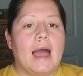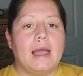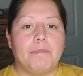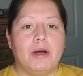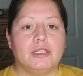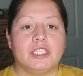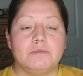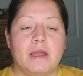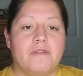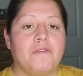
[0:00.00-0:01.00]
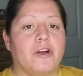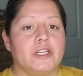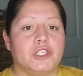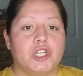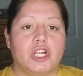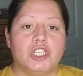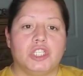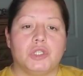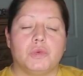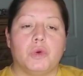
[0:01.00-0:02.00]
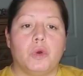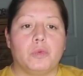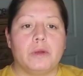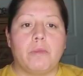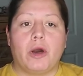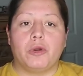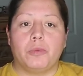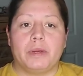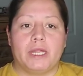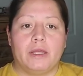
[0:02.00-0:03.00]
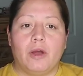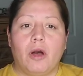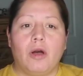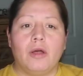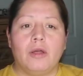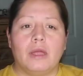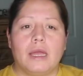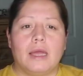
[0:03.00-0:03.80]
I posted my first Dollar General remodel penny haul